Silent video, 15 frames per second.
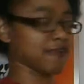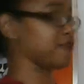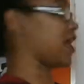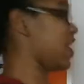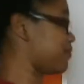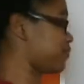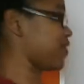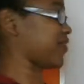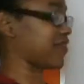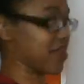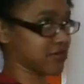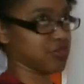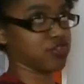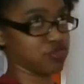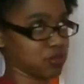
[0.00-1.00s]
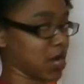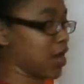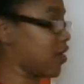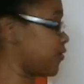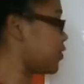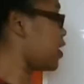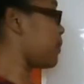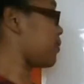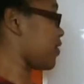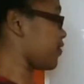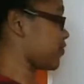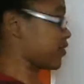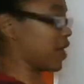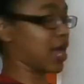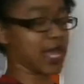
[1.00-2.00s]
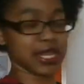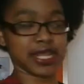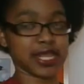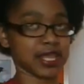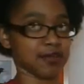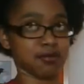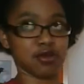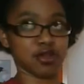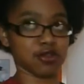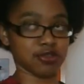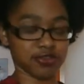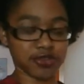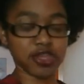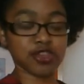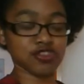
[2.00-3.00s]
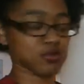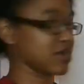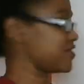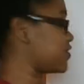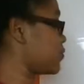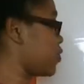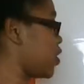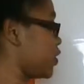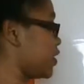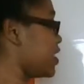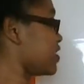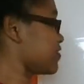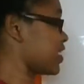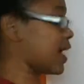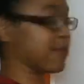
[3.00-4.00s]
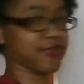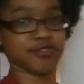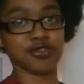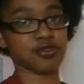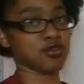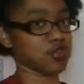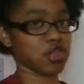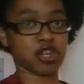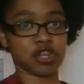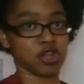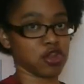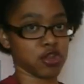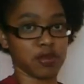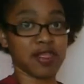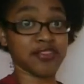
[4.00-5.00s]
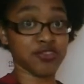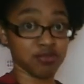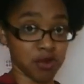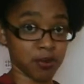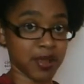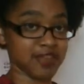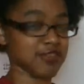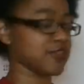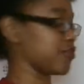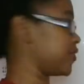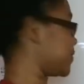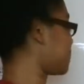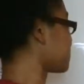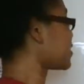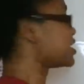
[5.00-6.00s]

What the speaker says: 5 plus 7 is 12 plus 9 equals 21 times 2? No, that's the wrong way to do it.